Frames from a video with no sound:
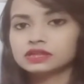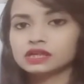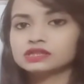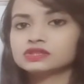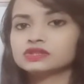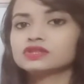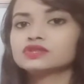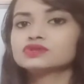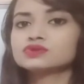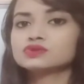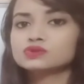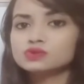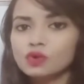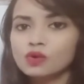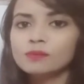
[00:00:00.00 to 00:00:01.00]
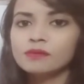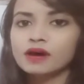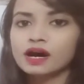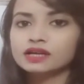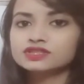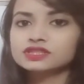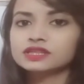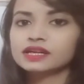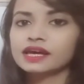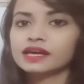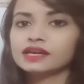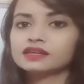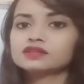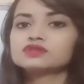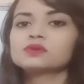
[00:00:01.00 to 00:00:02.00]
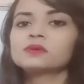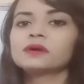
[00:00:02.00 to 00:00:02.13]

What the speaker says: countries so much that I can do